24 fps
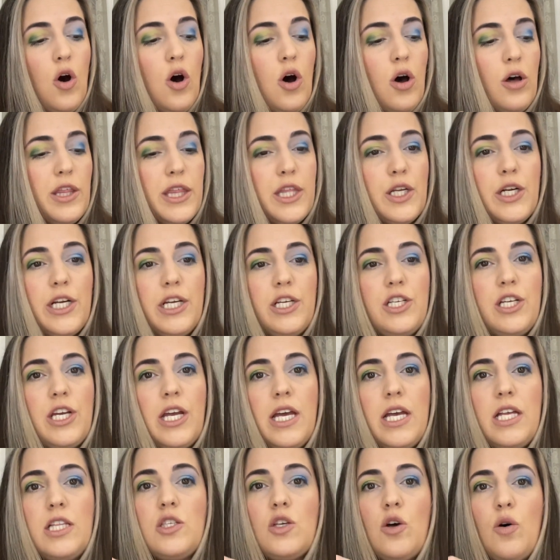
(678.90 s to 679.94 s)
All three
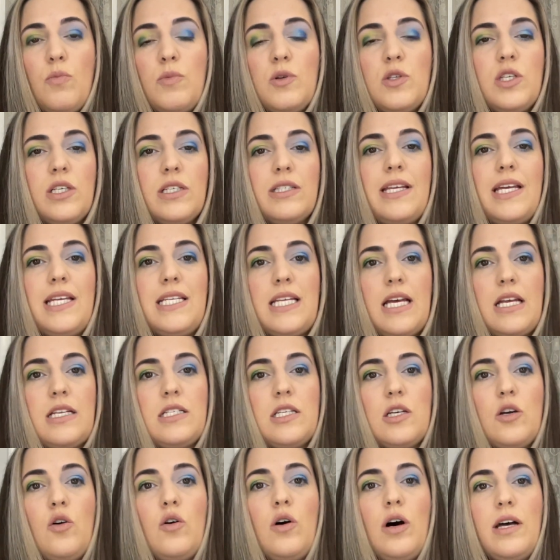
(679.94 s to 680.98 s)
shades almost looked
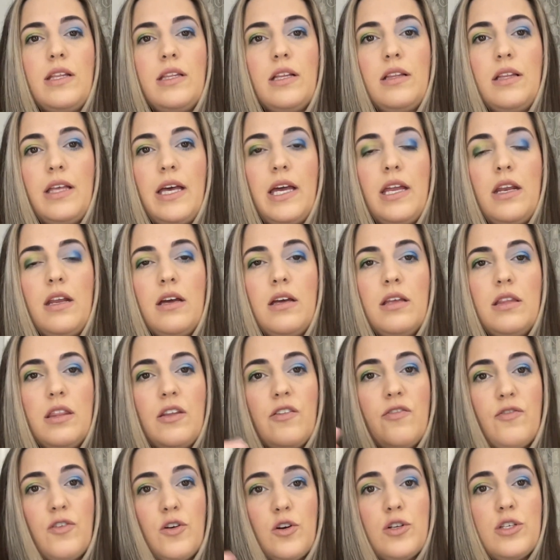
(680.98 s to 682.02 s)
identical on the lid,
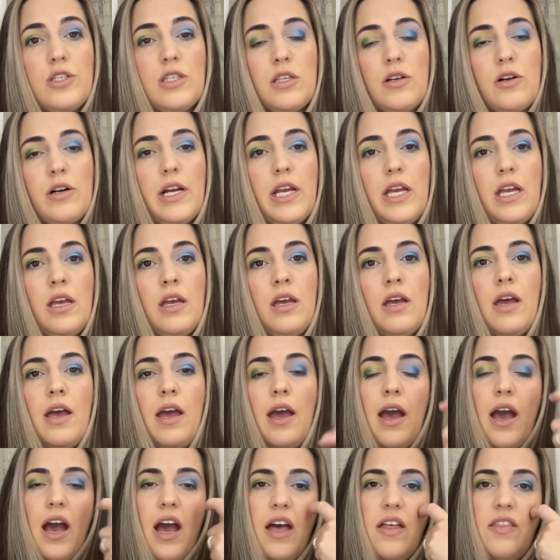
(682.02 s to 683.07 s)
the first three,
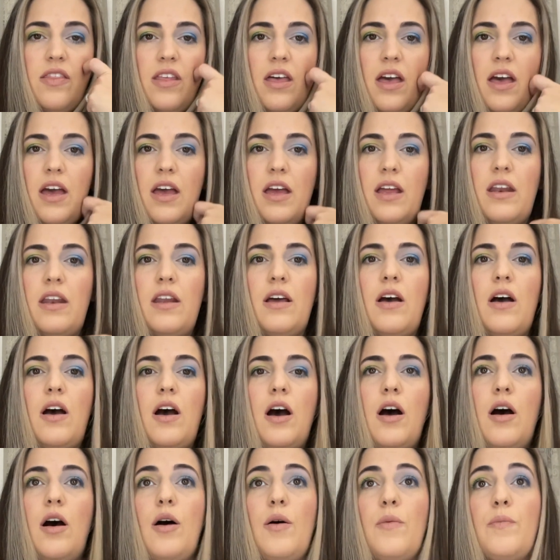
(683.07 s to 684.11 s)
and then
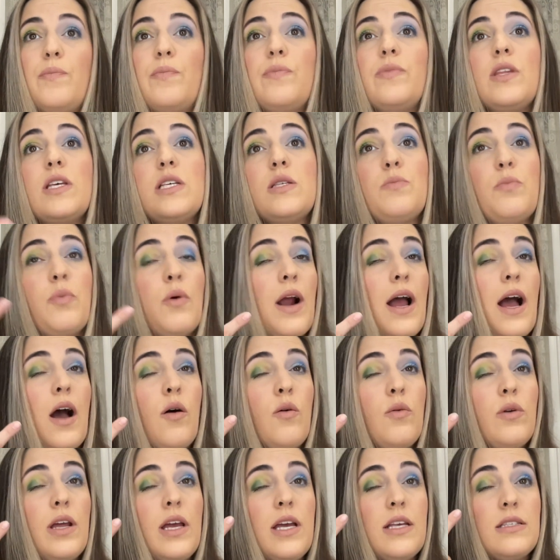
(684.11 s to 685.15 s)
this
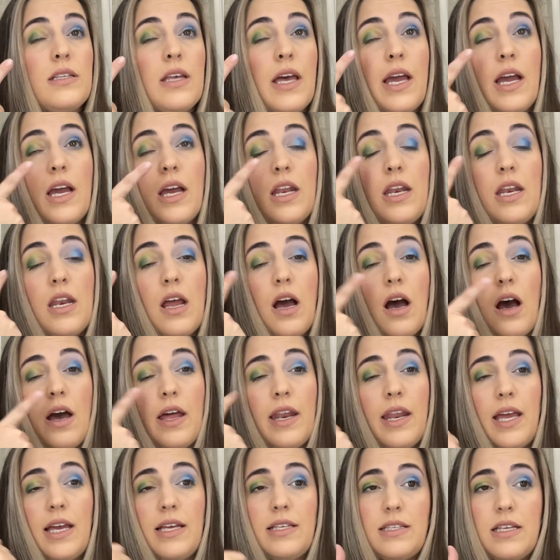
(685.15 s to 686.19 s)
brown is like
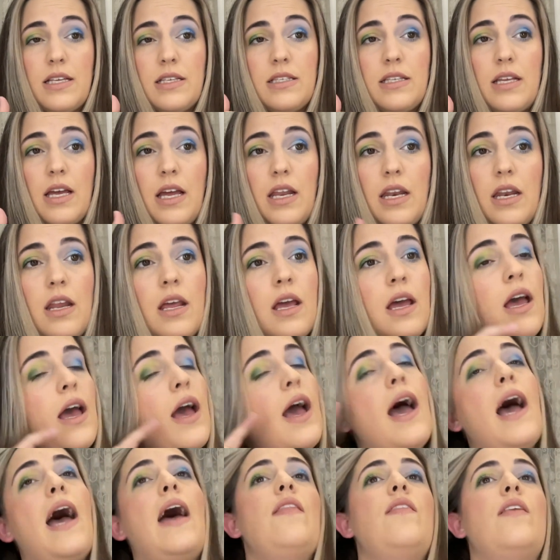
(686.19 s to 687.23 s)
non-existent,
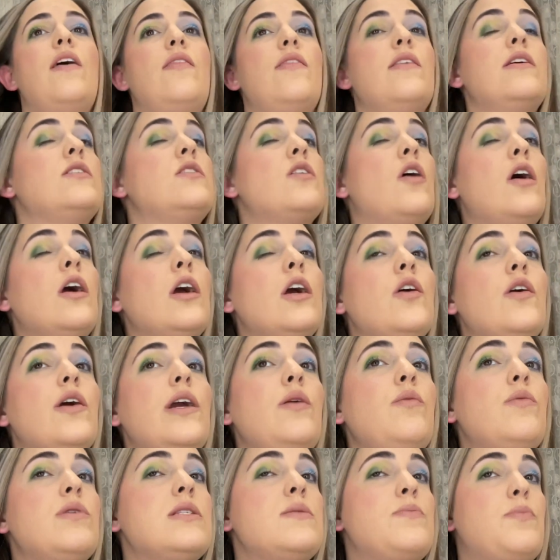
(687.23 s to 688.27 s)
and then the dark
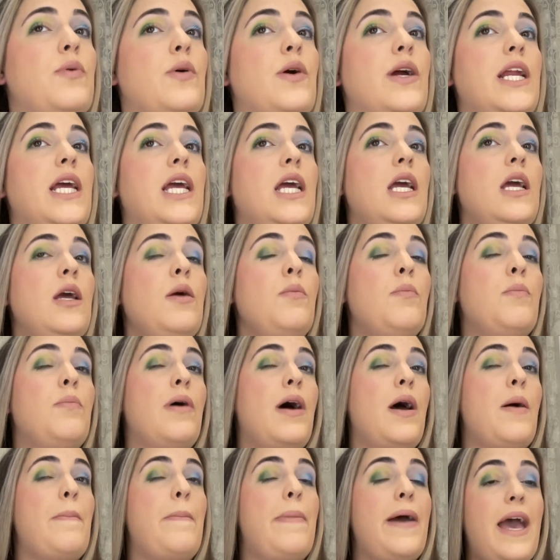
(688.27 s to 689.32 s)
green was pretty
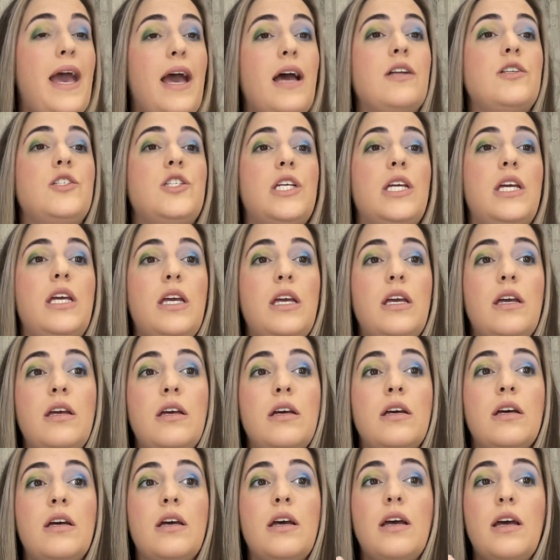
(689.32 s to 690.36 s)
but
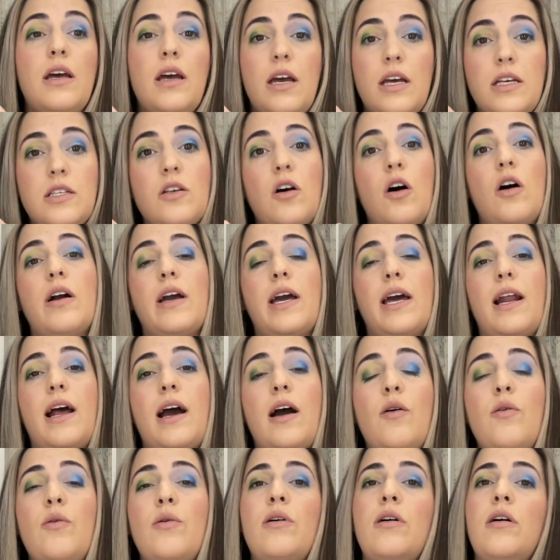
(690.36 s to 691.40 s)
patchy as all get
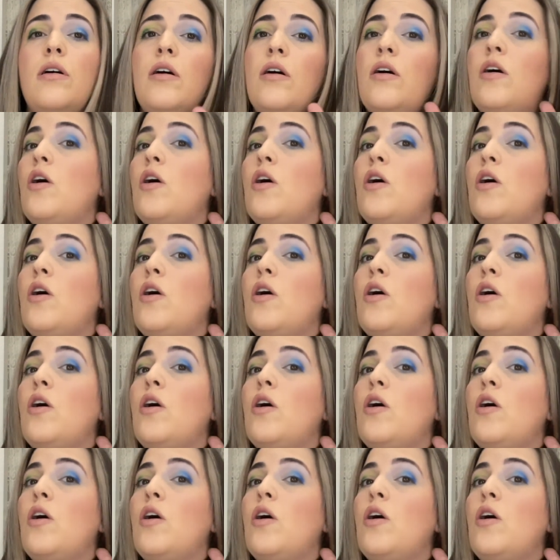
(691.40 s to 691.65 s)
out.